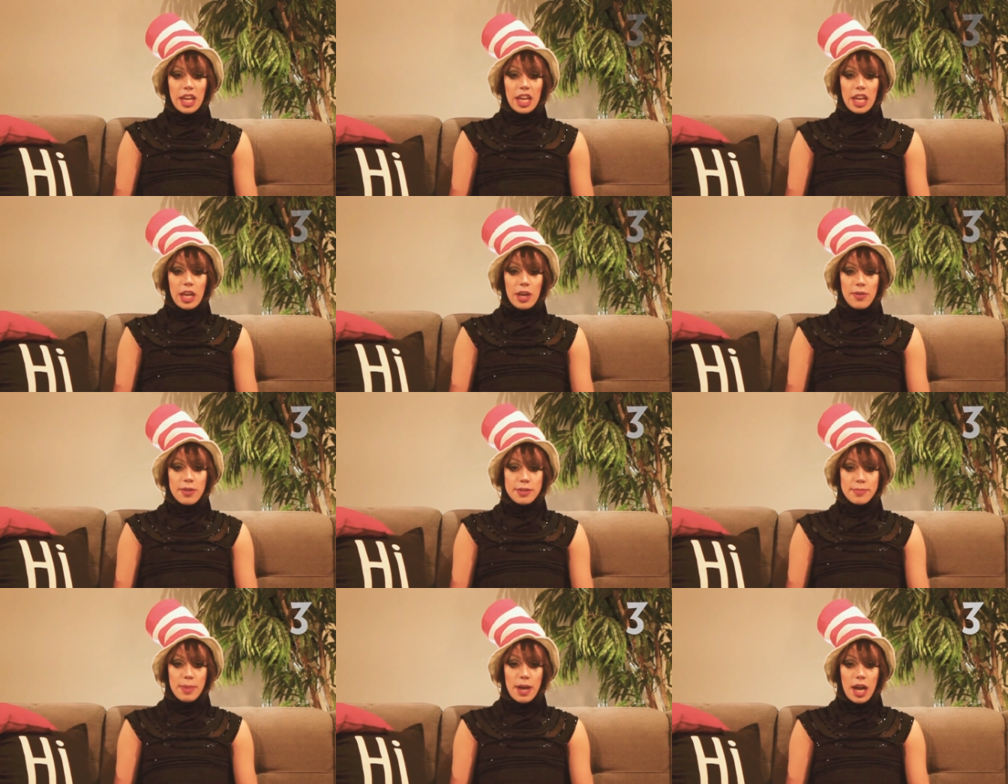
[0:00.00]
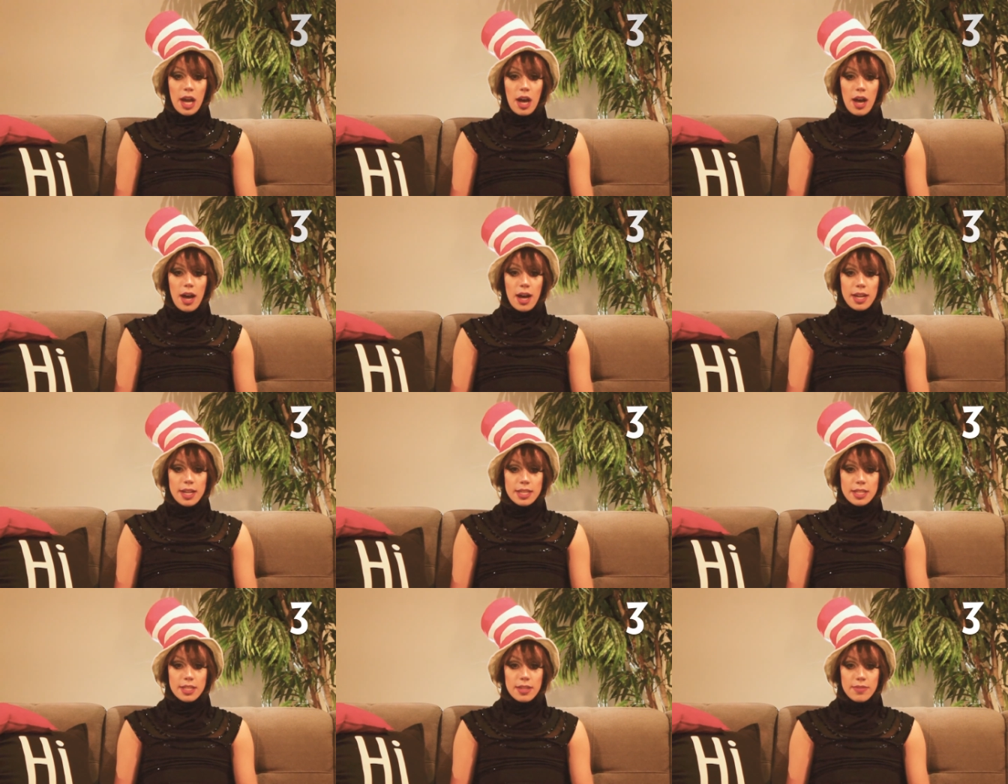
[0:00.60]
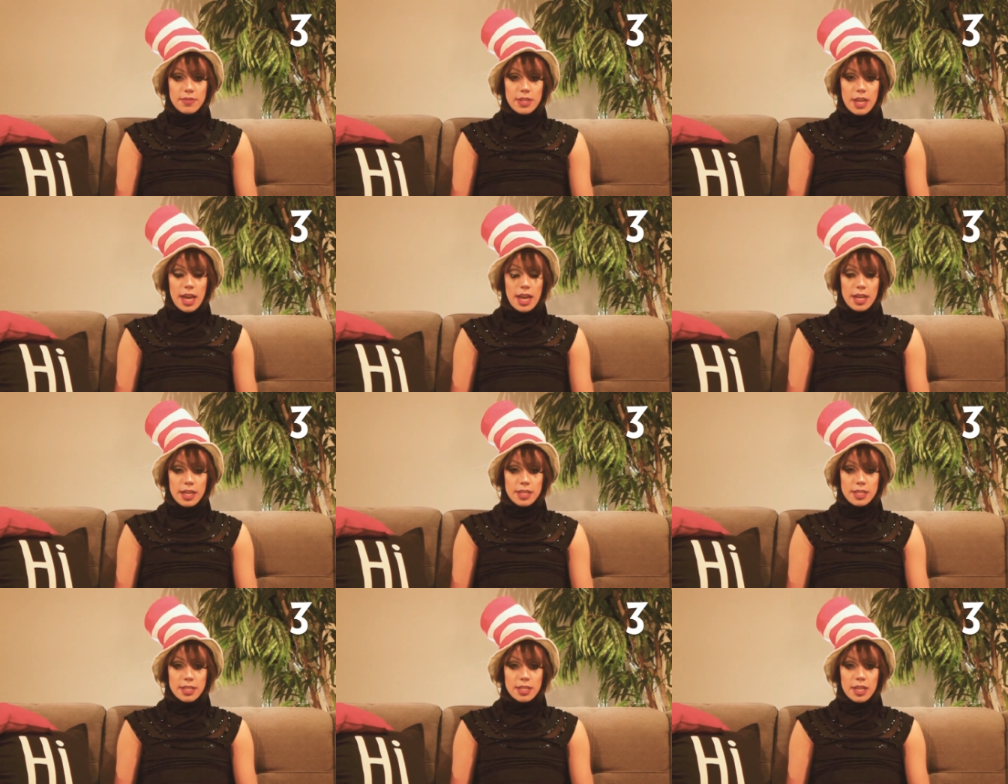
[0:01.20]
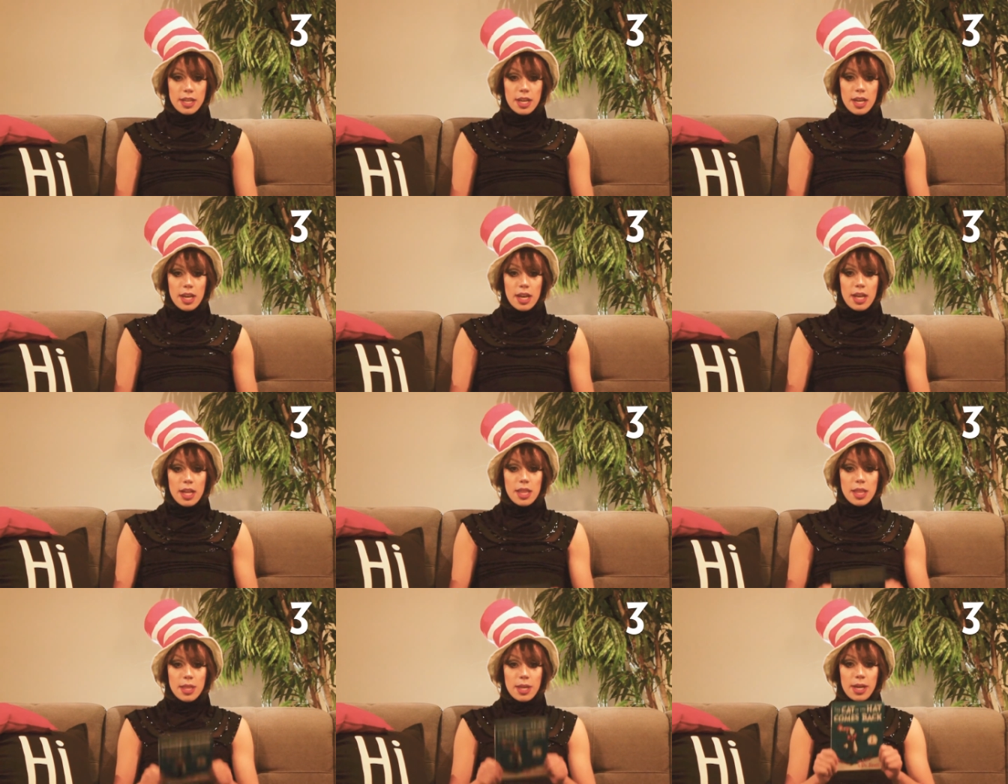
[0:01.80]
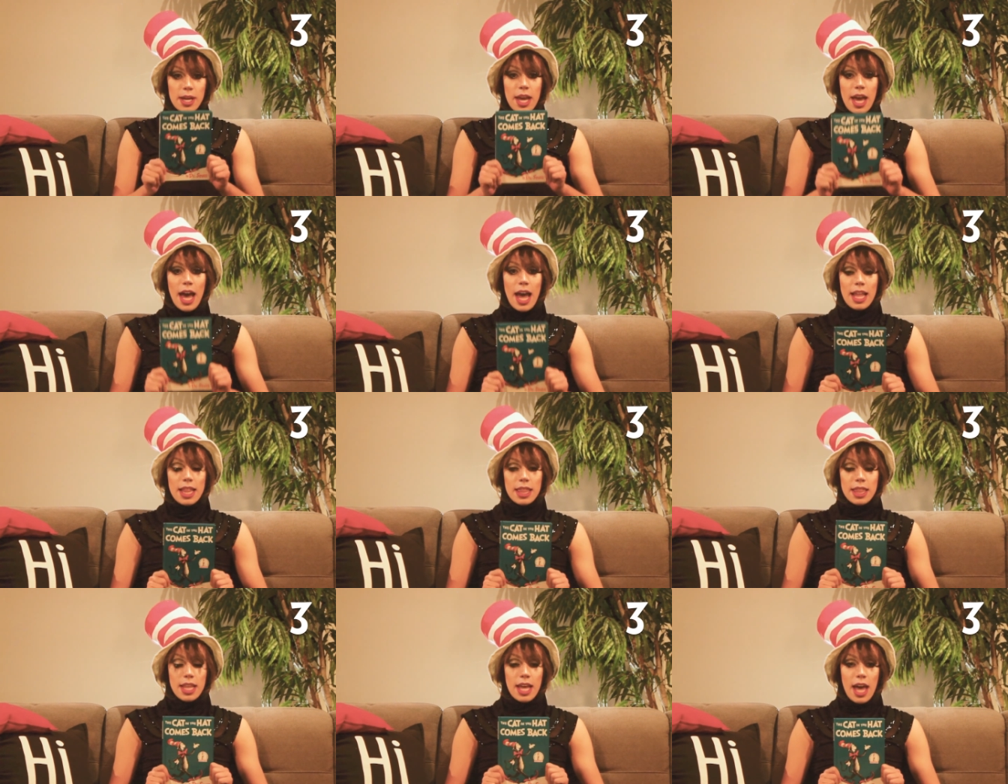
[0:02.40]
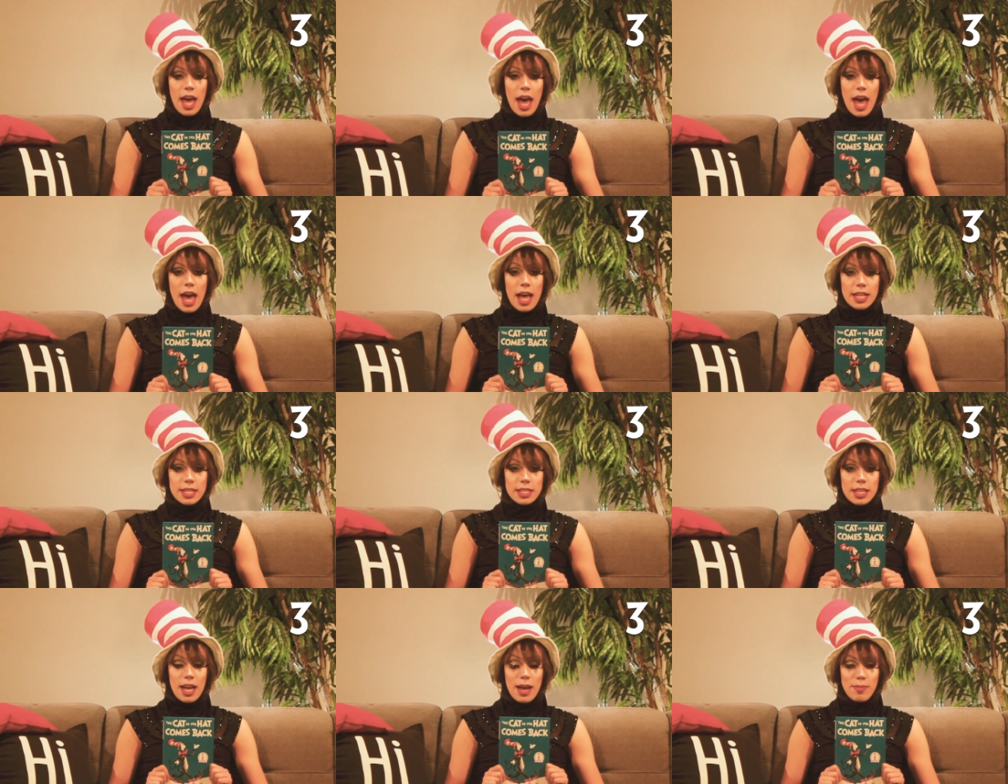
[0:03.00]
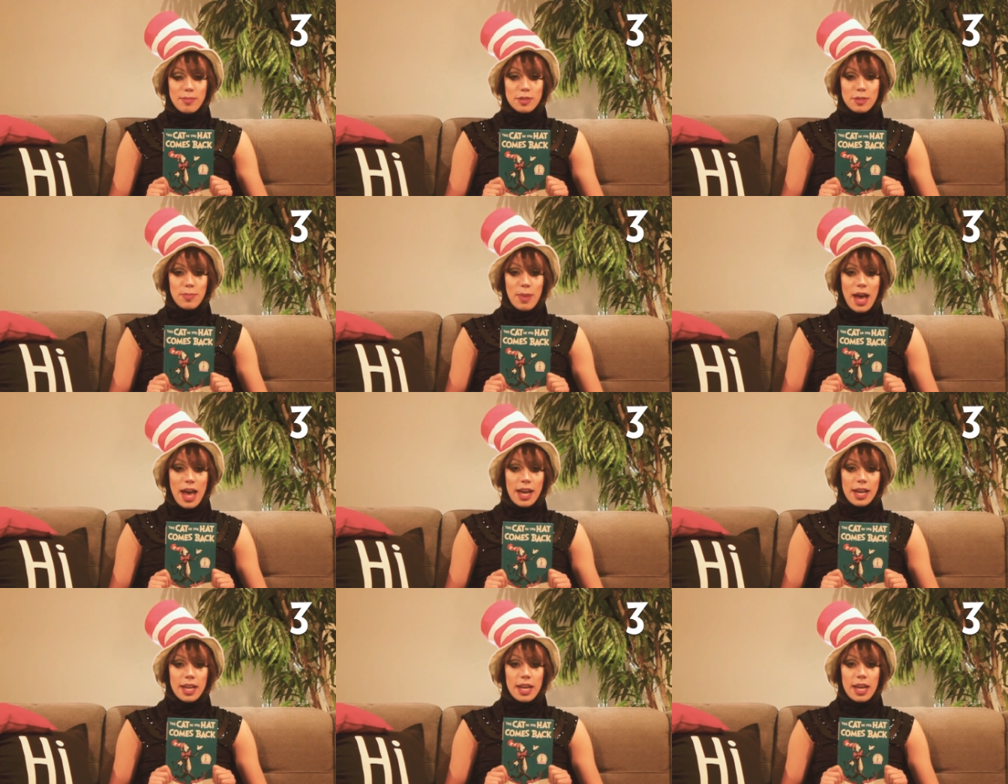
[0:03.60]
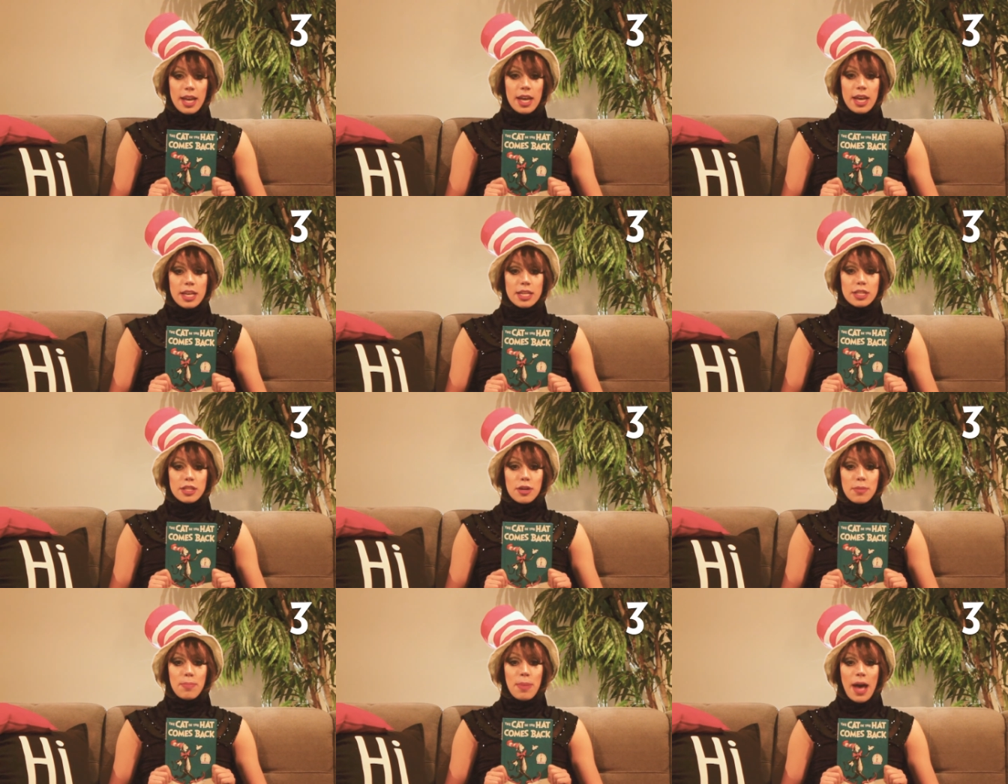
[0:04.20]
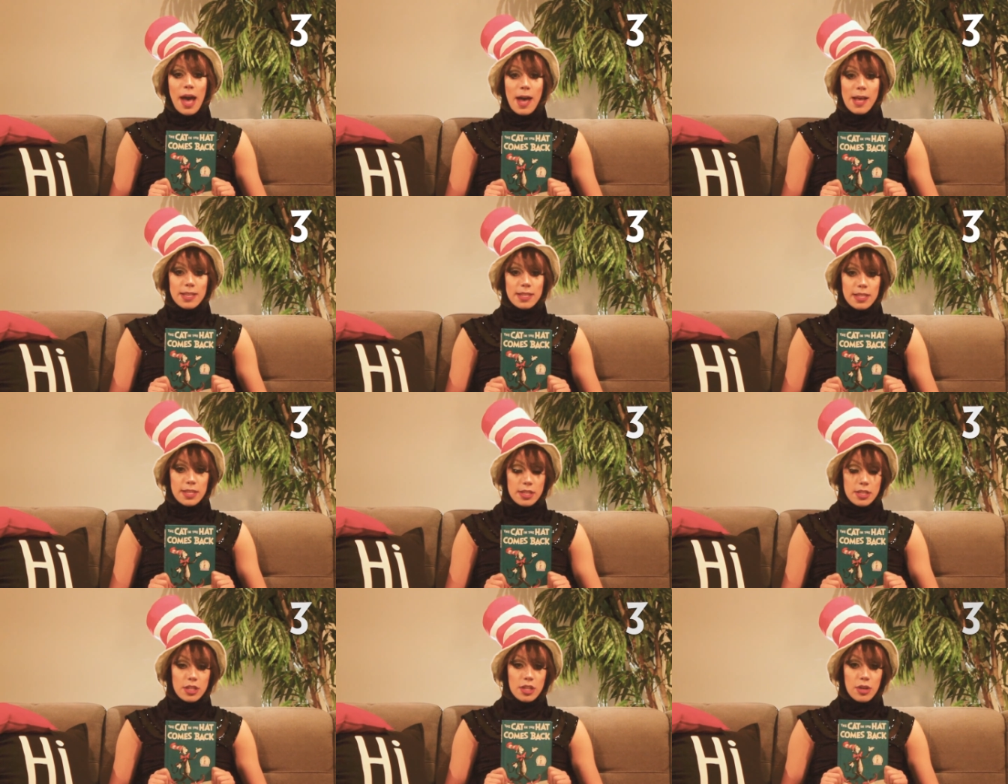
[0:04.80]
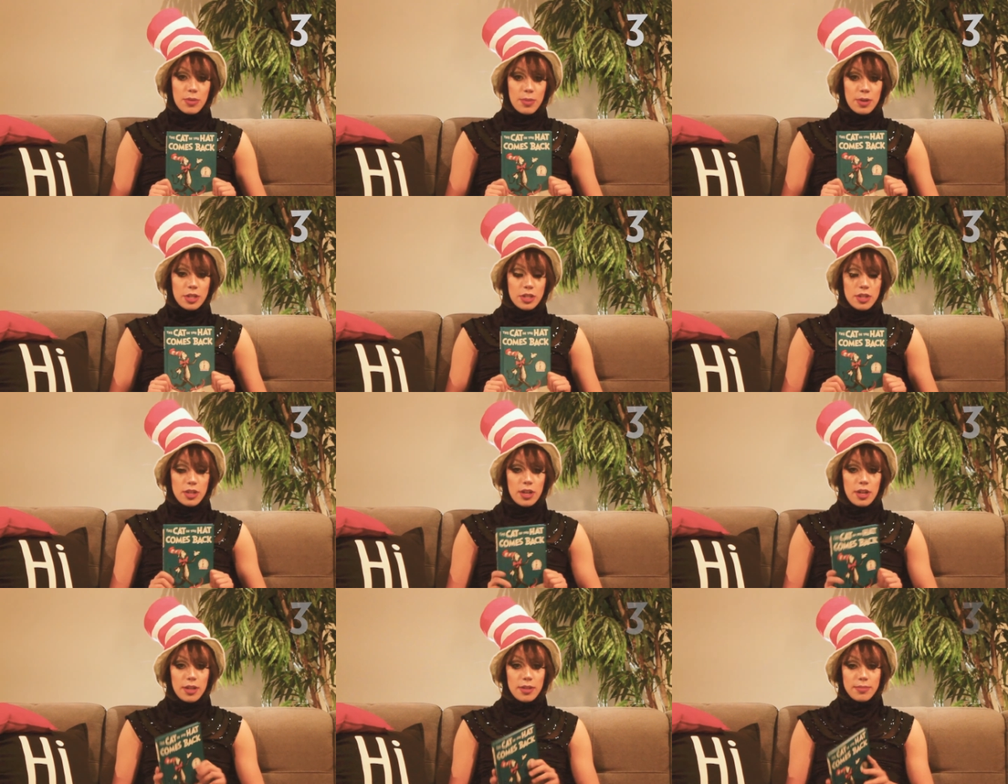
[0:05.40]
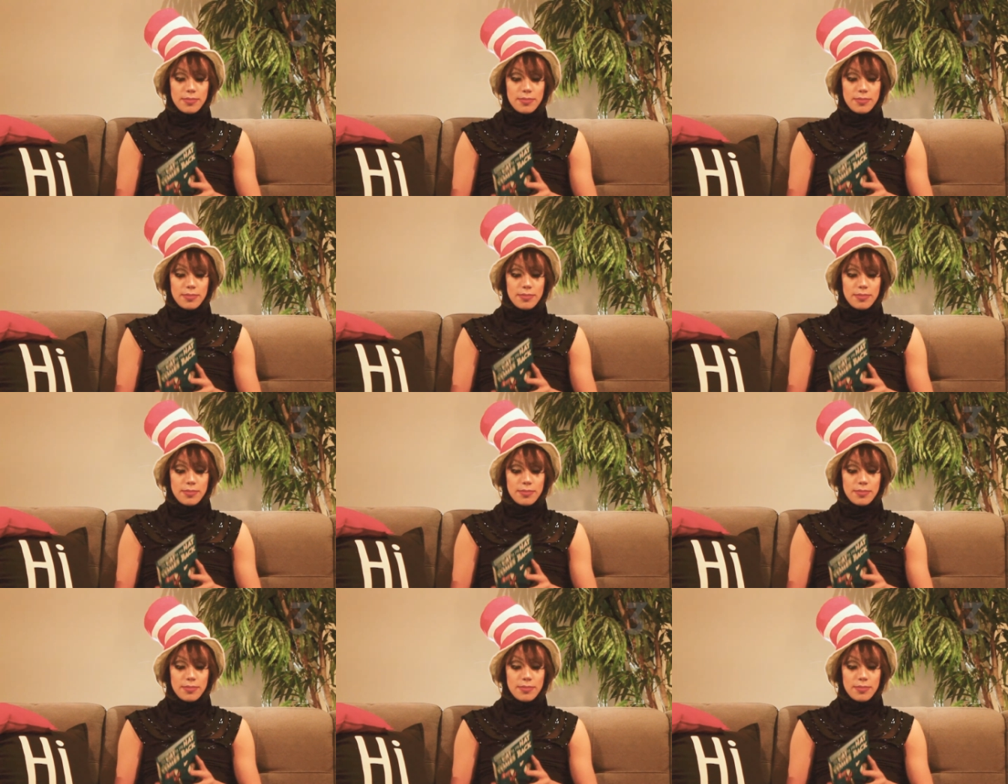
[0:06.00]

Here is my hottest of takes. The Cat in the Hat comes back, surpasses the original.